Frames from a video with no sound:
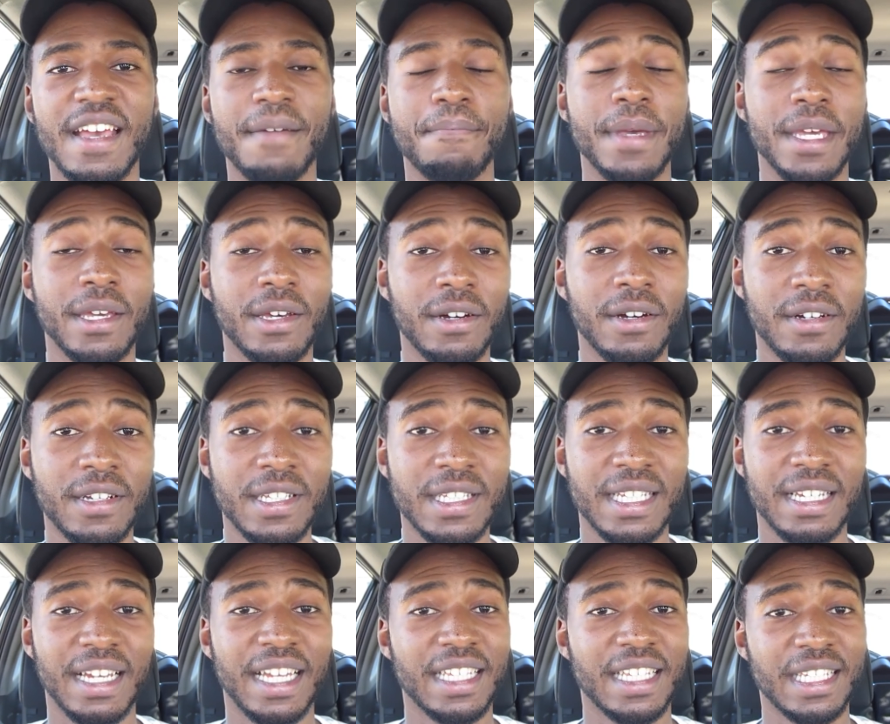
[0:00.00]

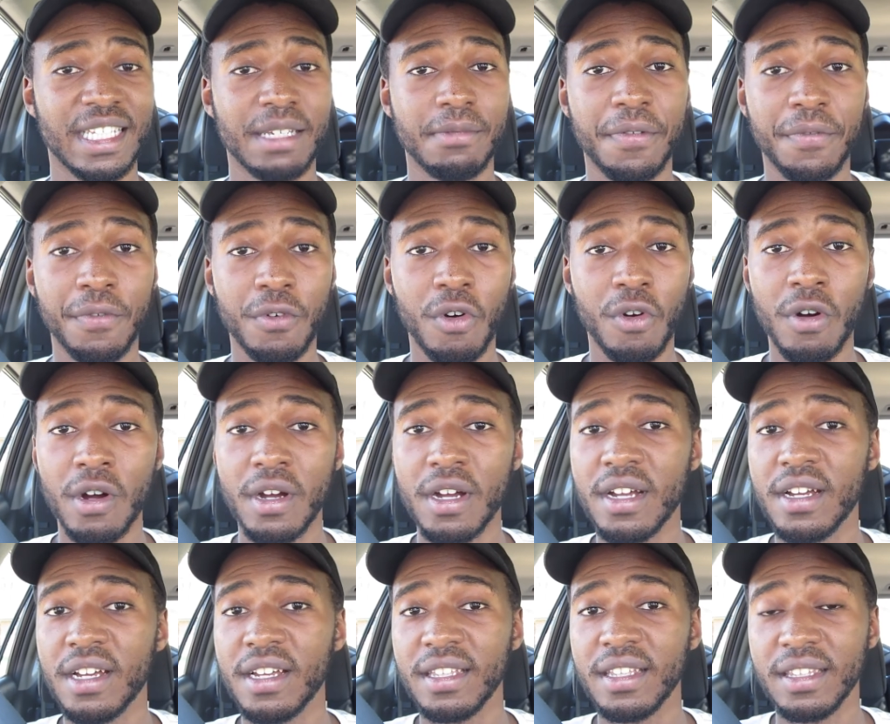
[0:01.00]
Because, as I said before,
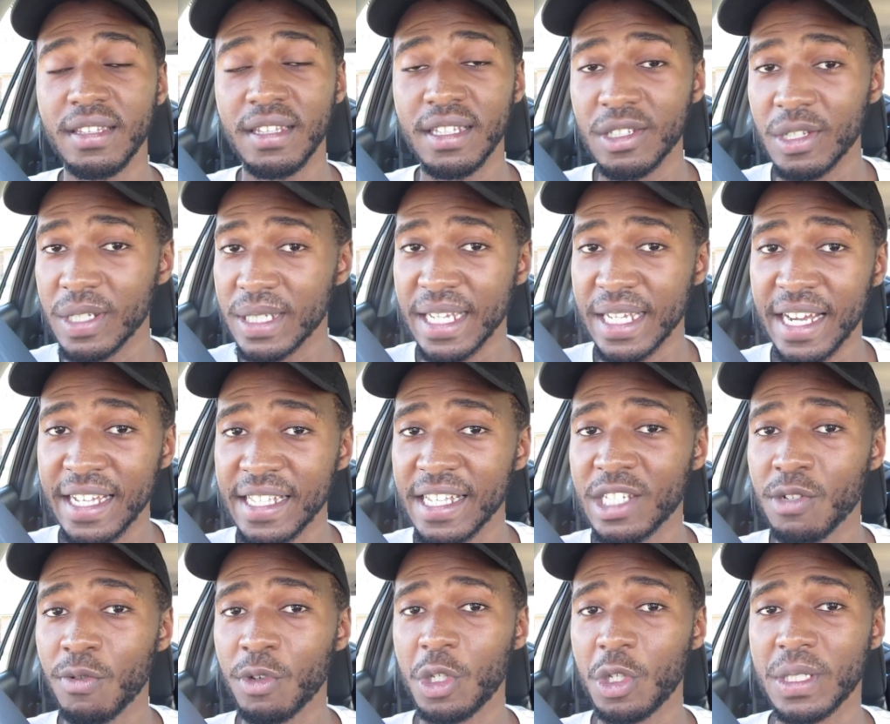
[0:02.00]
society
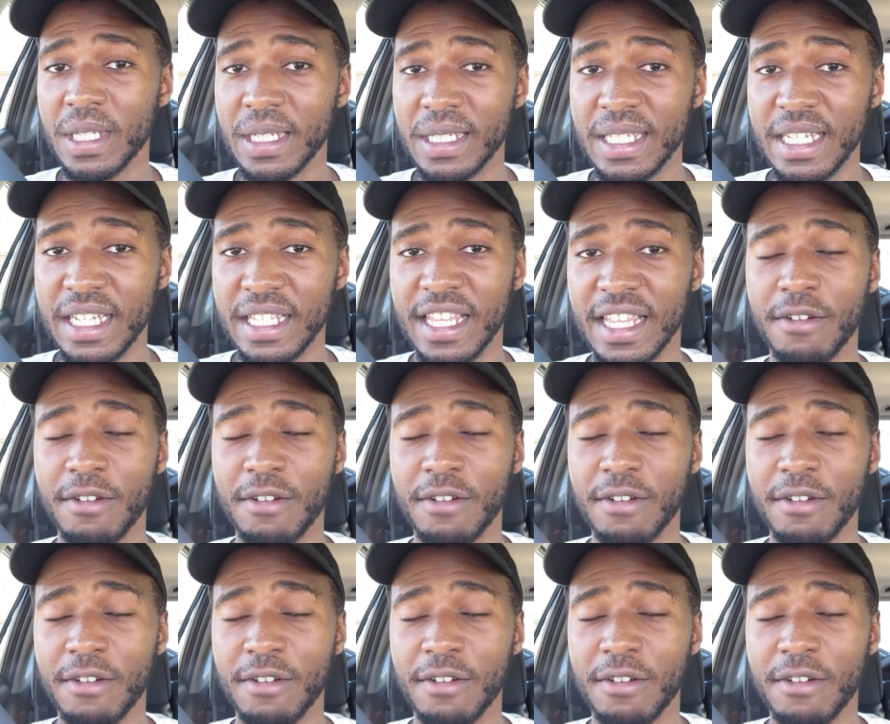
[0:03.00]
doesn't want you to succeed.